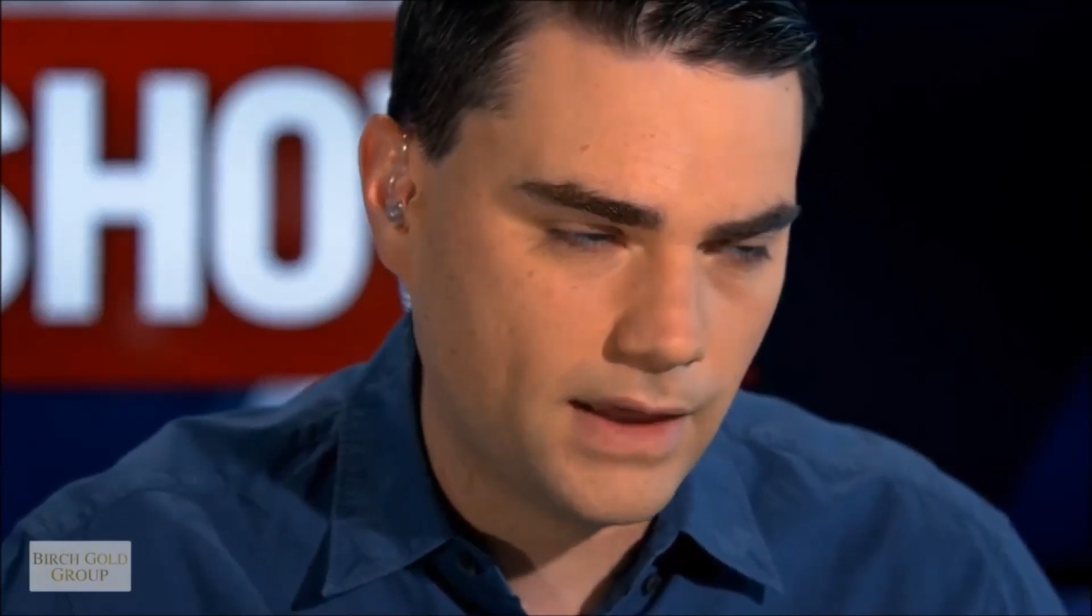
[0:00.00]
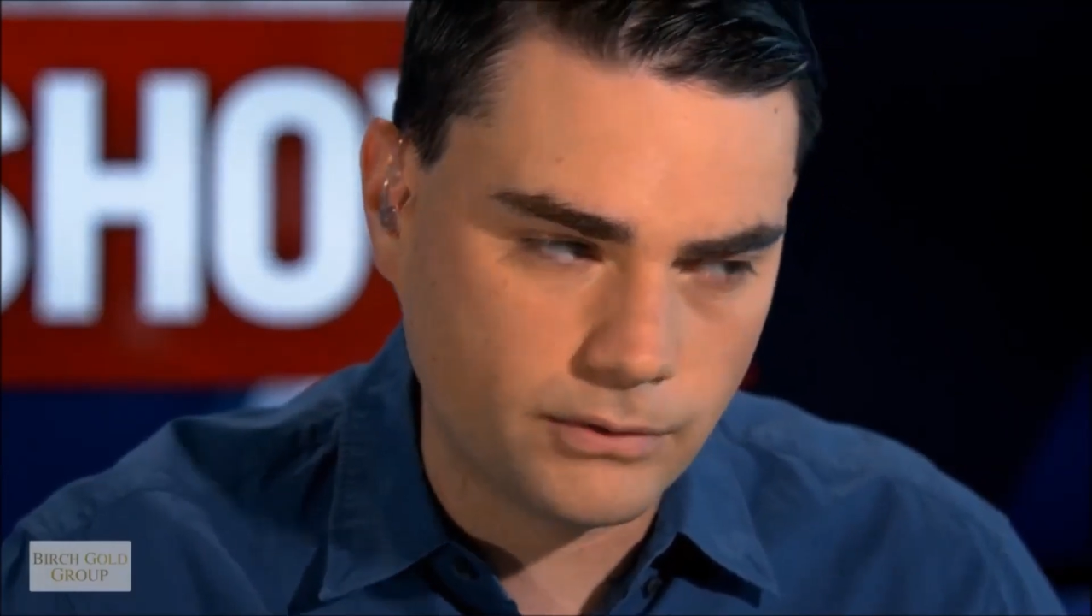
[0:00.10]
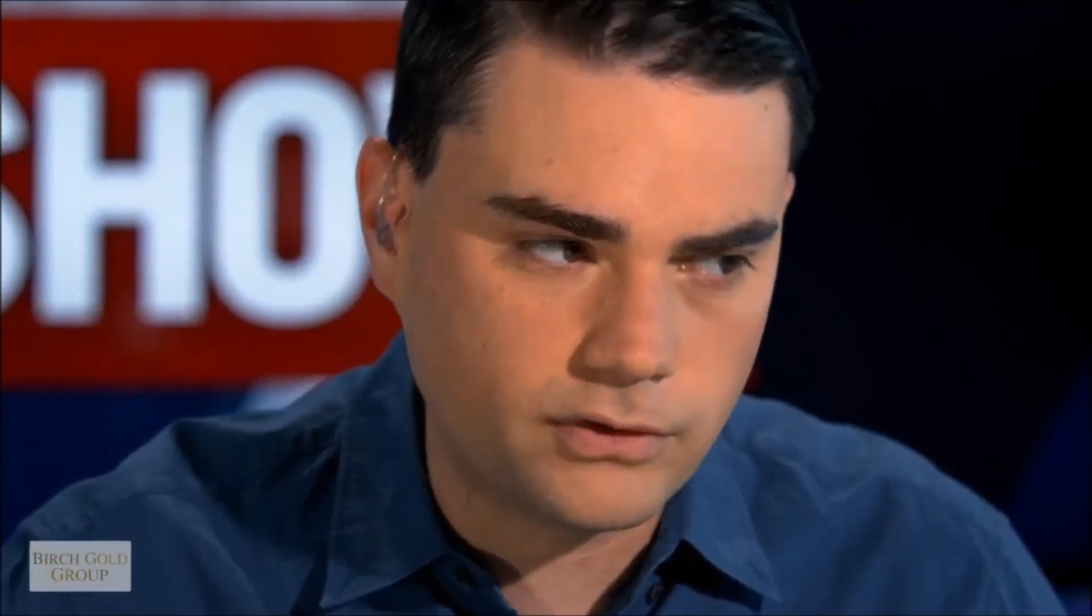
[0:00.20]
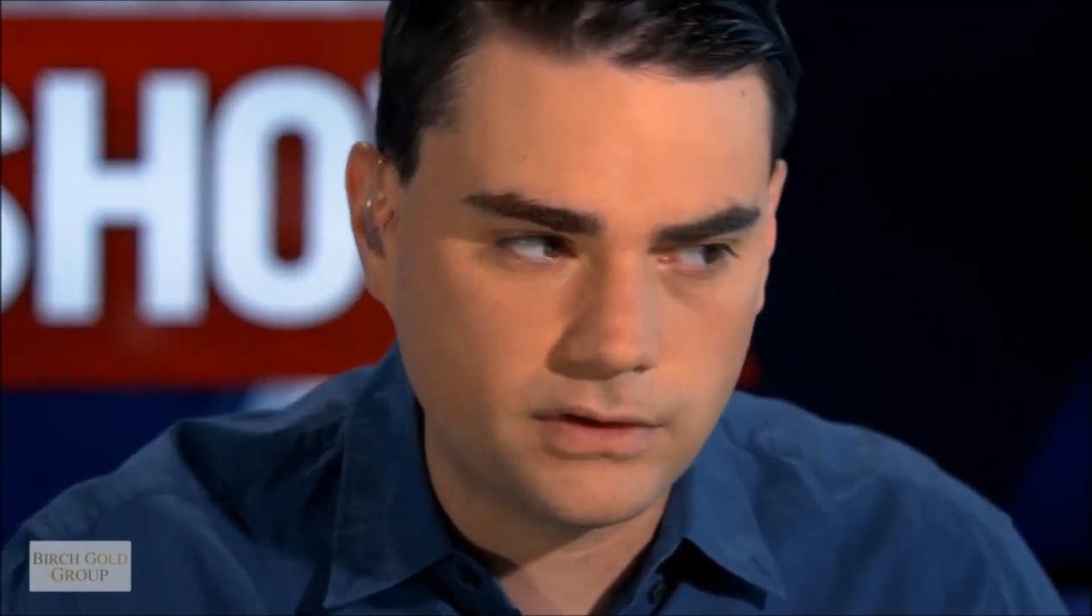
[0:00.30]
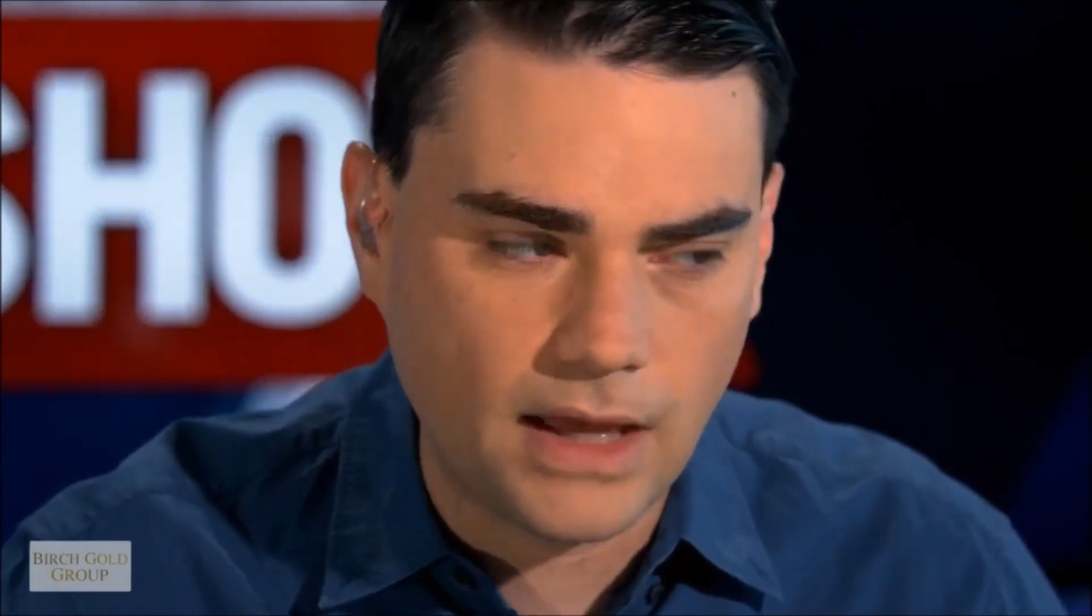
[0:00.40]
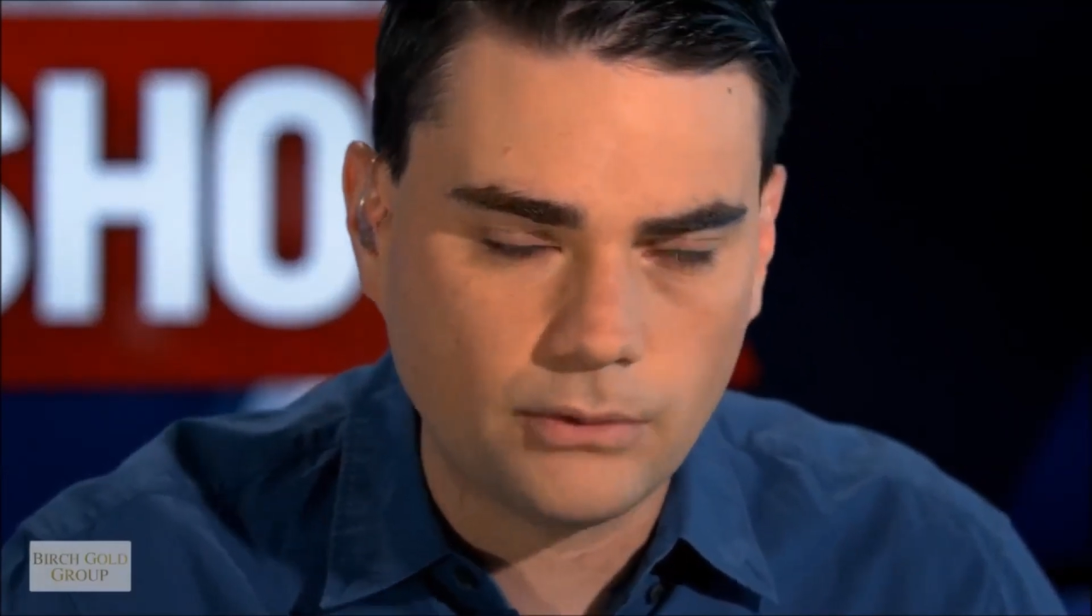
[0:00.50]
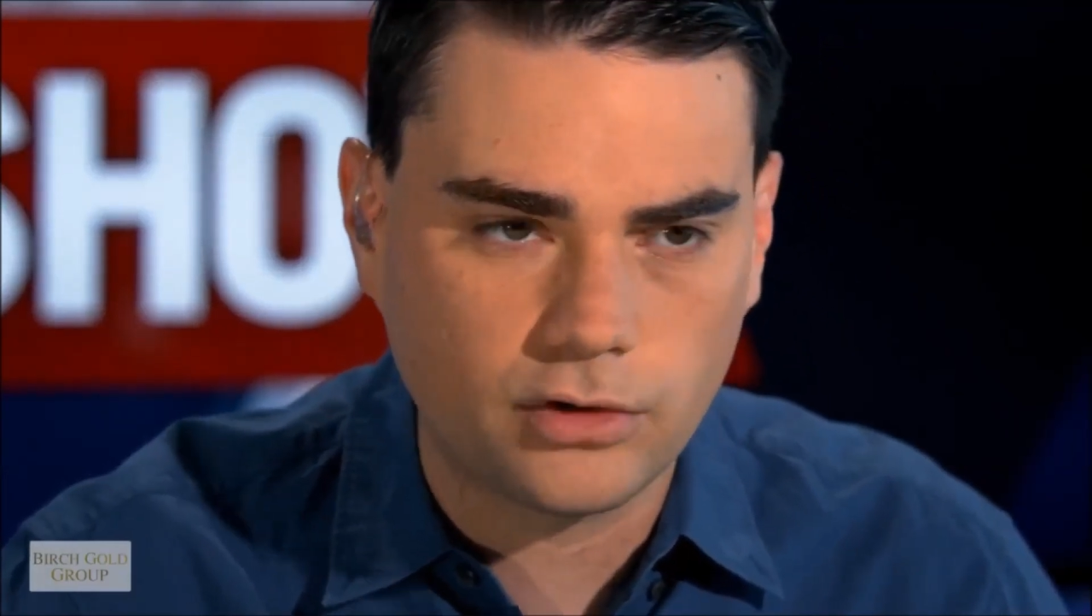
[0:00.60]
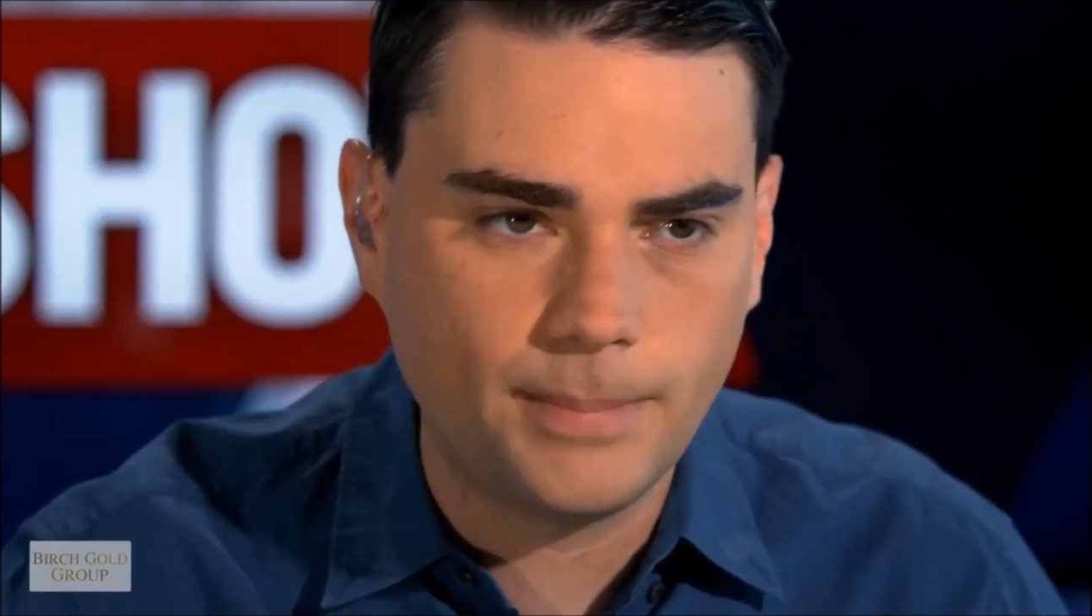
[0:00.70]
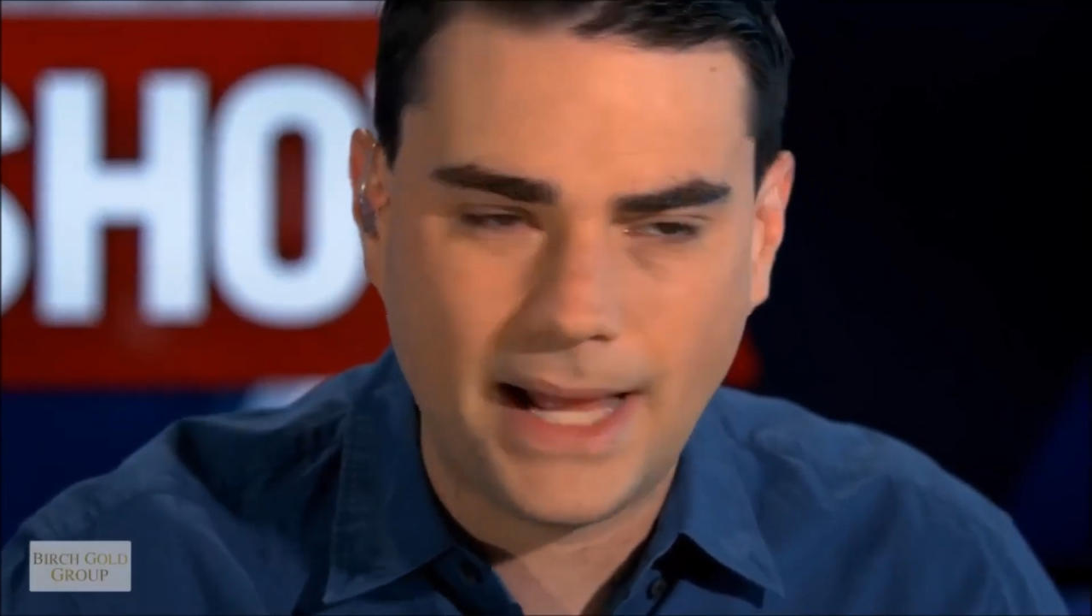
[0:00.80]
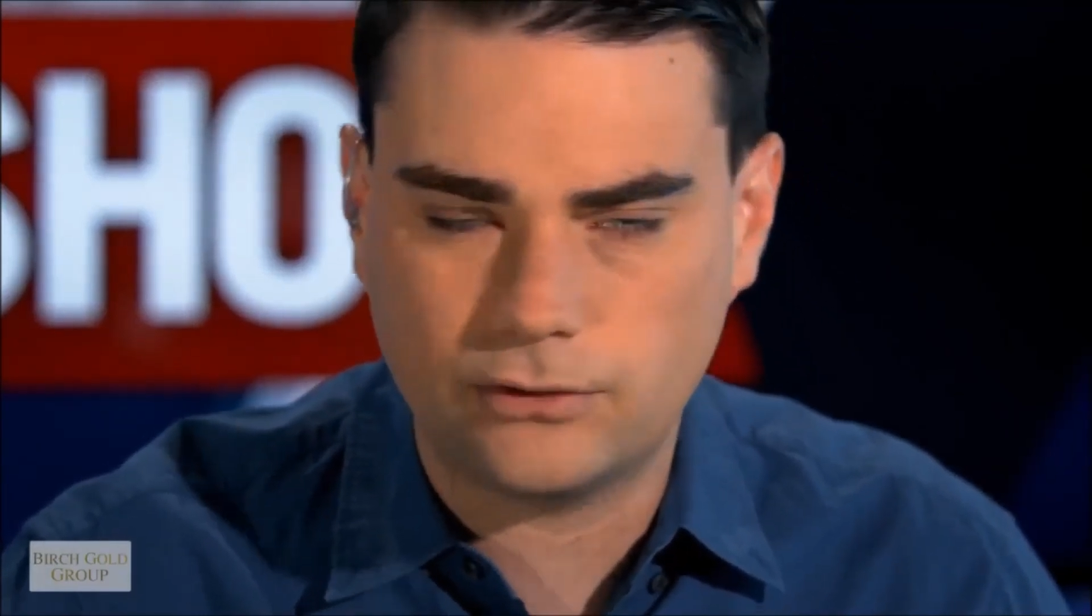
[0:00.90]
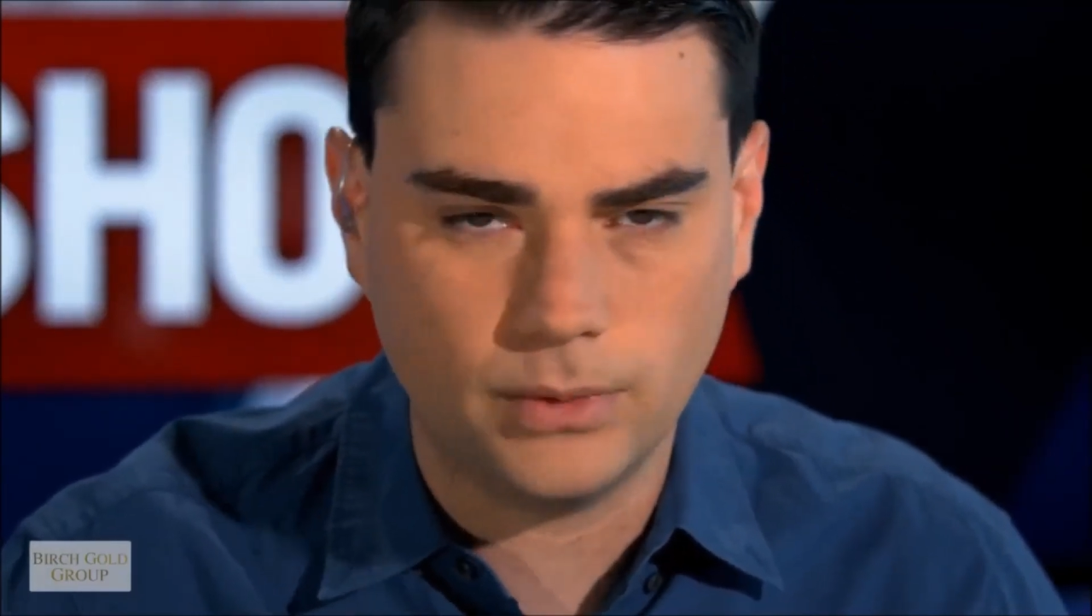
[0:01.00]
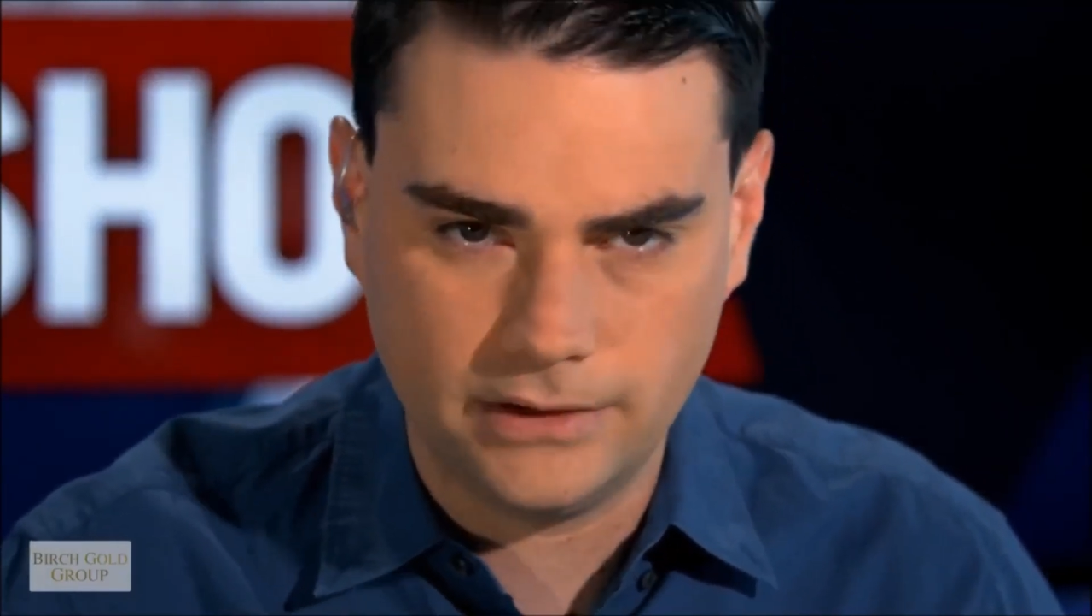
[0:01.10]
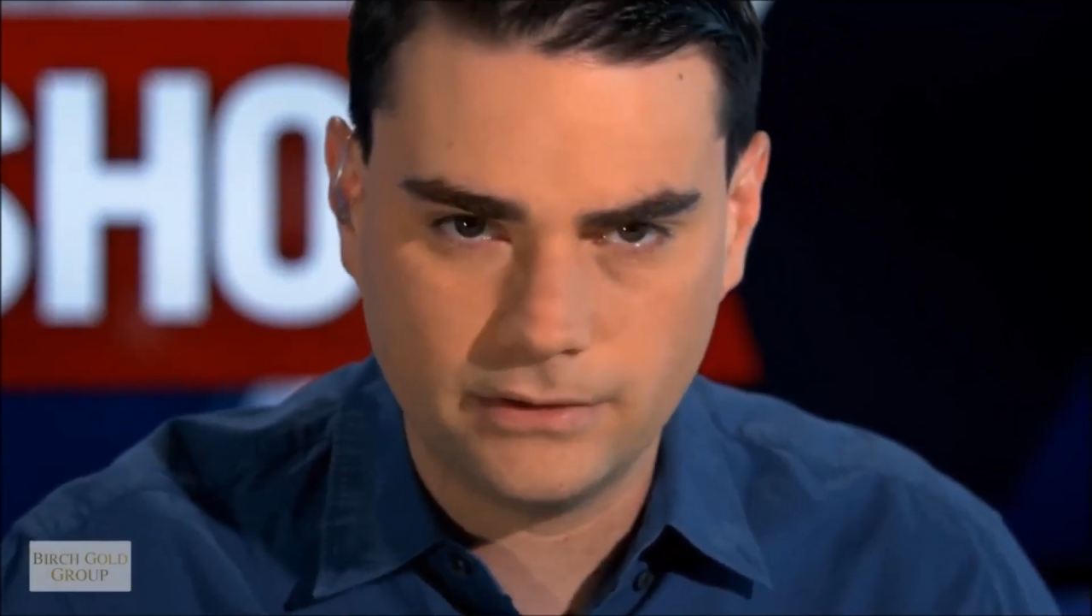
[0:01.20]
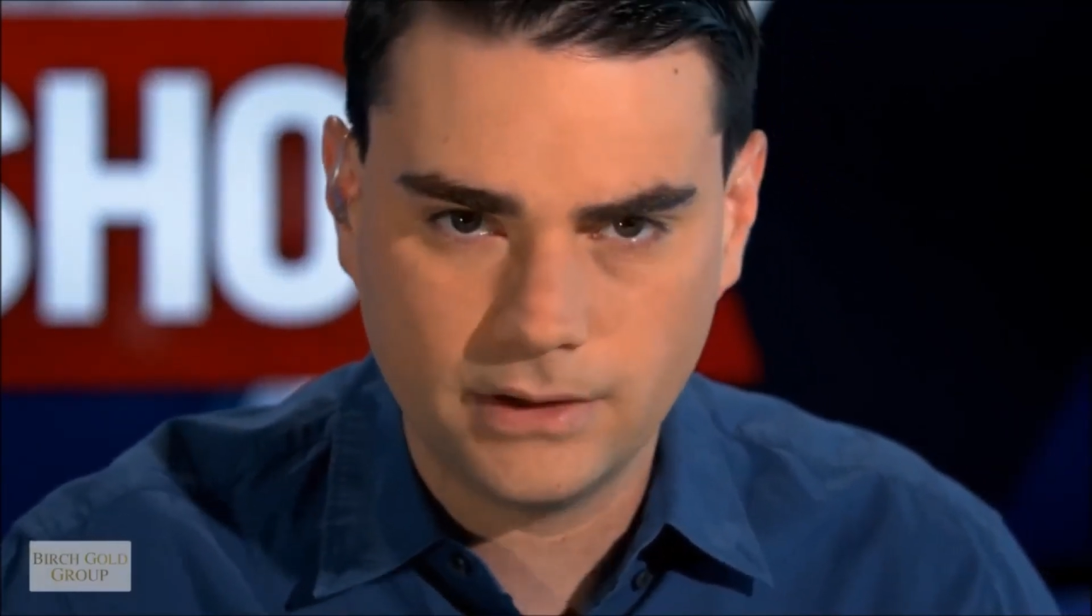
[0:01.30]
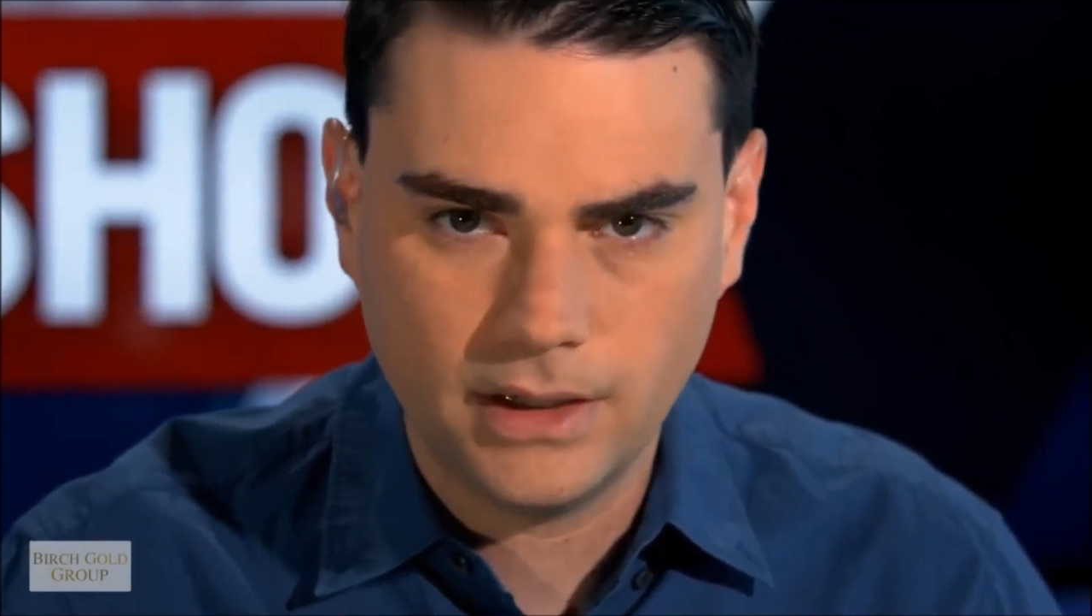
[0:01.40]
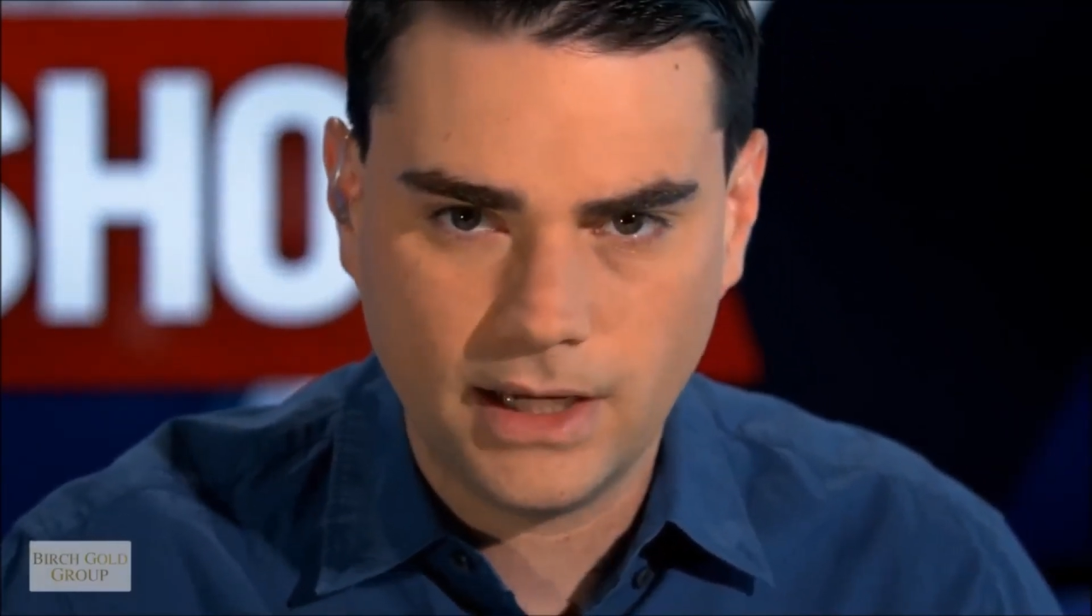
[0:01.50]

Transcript: That was her bad tweet.